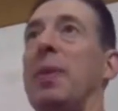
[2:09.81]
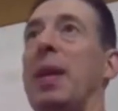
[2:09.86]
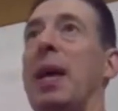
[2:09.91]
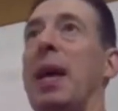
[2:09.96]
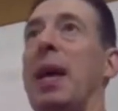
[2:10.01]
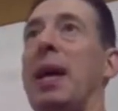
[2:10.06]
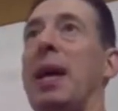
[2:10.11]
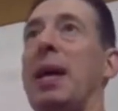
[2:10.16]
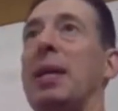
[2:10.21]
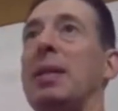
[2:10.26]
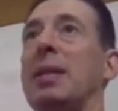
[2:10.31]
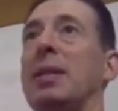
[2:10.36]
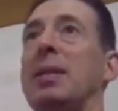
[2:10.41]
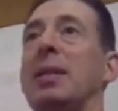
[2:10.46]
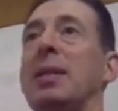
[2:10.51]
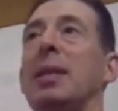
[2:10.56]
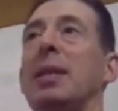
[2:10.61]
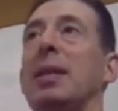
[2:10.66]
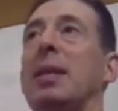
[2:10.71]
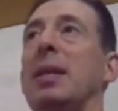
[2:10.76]
And
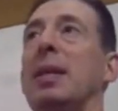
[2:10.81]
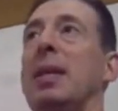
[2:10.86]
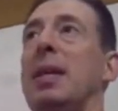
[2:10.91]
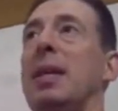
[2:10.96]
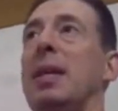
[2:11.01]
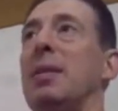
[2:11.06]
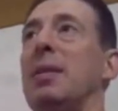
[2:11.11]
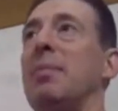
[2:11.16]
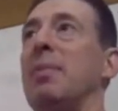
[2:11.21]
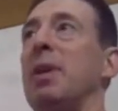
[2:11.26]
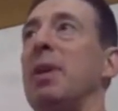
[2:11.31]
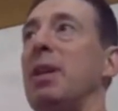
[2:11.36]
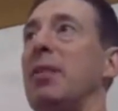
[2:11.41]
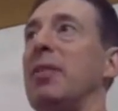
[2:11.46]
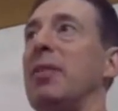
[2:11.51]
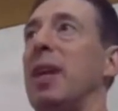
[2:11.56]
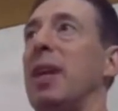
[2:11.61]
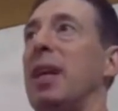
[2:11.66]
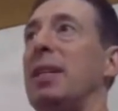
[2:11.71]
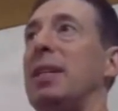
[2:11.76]
in the middle of
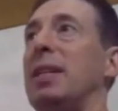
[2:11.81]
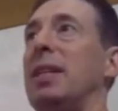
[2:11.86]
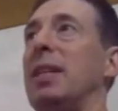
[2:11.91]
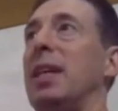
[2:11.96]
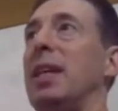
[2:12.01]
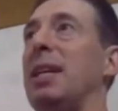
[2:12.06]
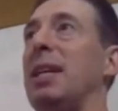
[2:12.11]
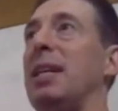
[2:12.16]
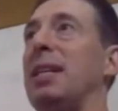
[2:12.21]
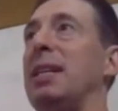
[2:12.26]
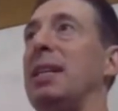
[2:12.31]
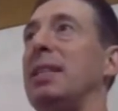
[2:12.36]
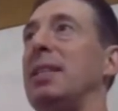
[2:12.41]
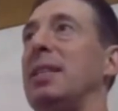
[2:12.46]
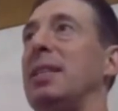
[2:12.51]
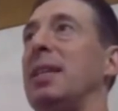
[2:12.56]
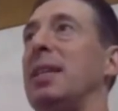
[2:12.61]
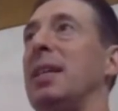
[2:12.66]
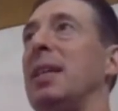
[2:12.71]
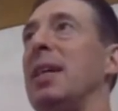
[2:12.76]
the
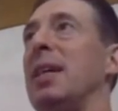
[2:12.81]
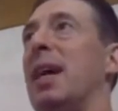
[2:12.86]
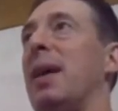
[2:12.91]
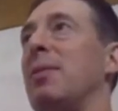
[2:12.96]
1990s,